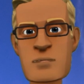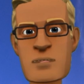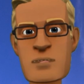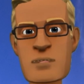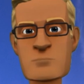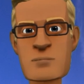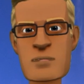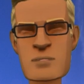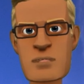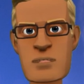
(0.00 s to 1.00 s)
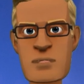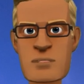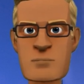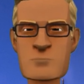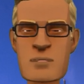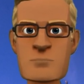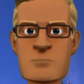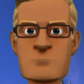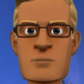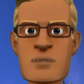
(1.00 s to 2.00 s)
more knowledge about him and his
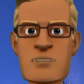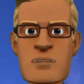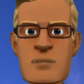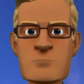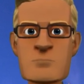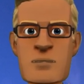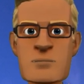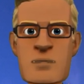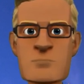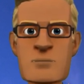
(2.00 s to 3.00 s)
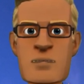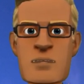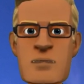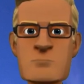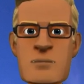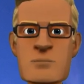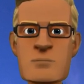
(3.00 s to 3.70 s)
beautiful personality.